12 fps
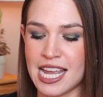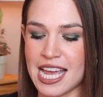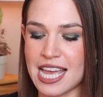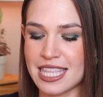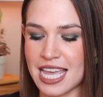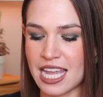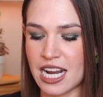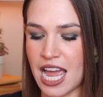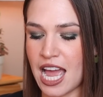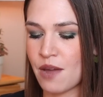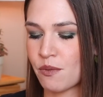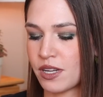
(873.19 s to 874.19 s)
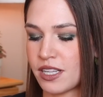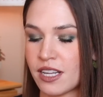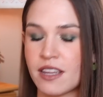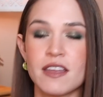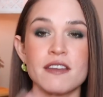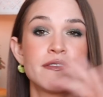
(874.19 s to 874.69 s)
And then I would
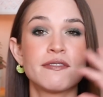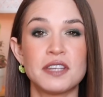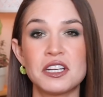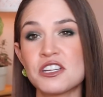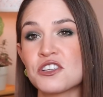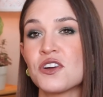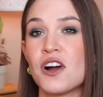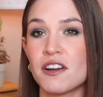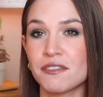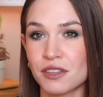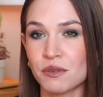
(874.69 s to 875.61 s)
finish off the